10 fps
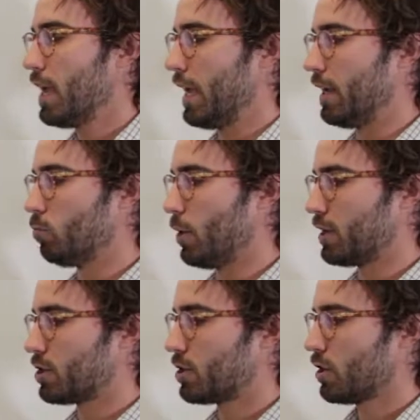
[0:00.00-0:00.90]
in
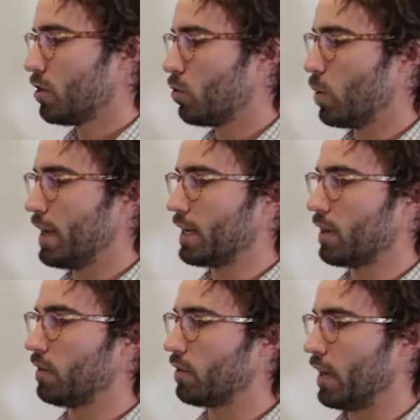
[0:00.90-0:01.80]
which we
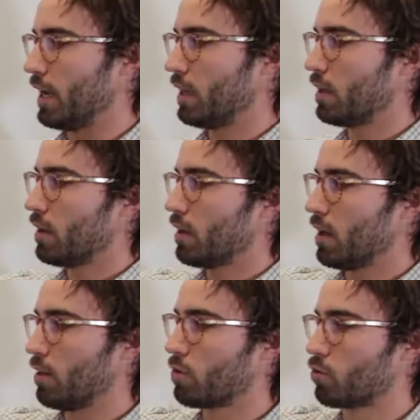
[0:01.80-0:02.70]
can see
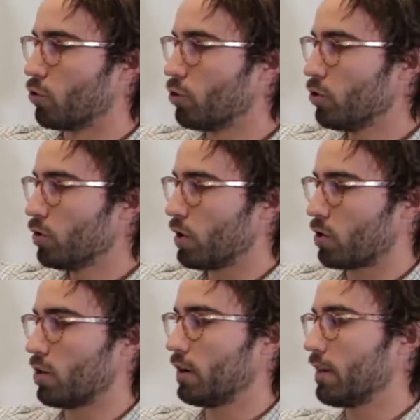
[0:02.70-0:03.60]
through the
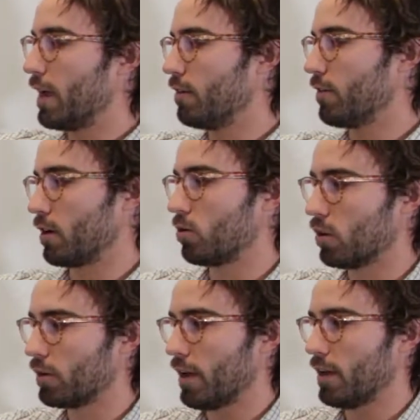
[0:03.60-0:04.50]
quantitative and
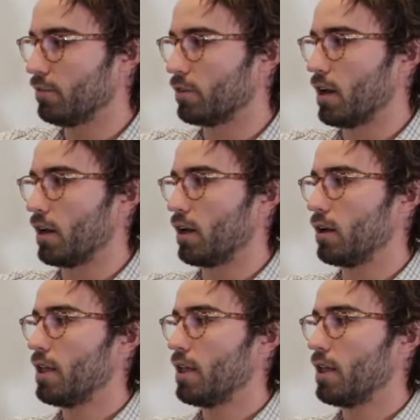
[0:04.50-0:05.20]
qualitative data